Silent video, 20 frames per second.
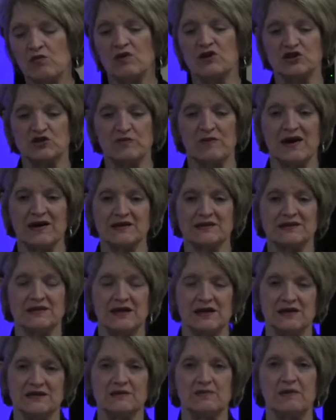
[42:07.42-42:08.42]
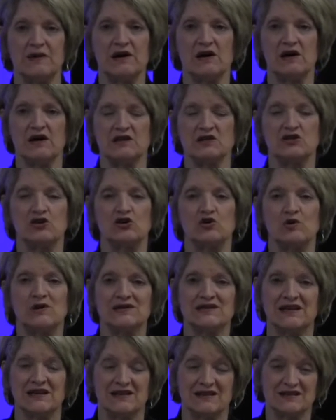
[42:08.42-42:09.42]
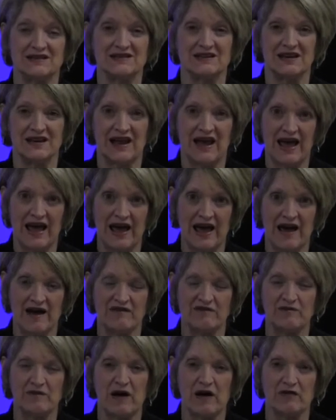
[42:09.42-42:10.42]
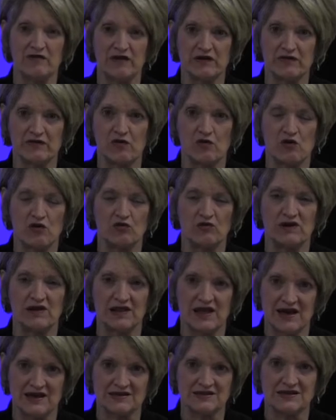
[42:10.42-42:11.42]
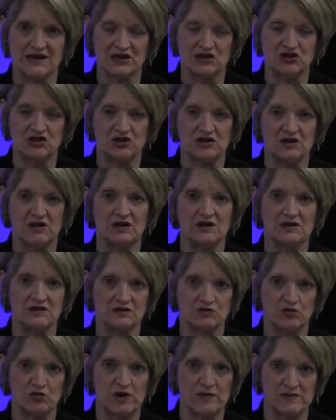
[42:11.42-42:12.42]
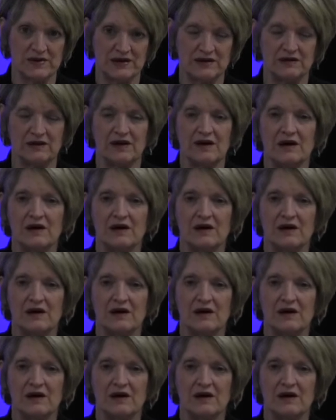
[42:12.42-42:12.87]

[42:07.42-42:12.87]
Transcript: which makes sense, because who is it that's going to have pelvic floor relaxation? It's women.